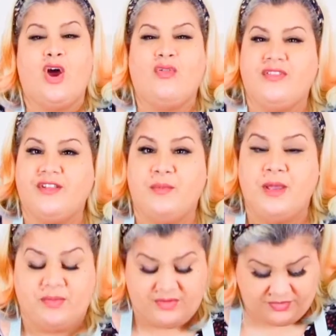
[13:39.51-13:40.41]
oh, there's no
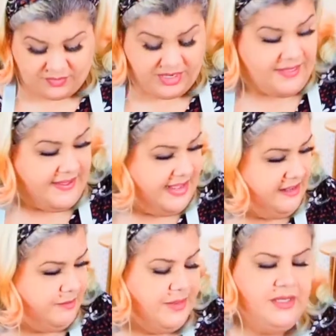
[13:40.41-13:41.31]
paper in this one, and there
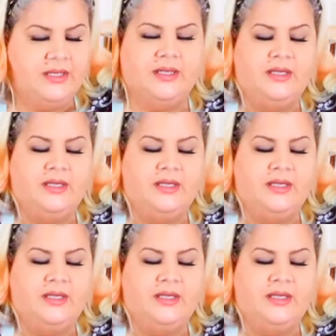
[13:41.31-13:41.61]
has been,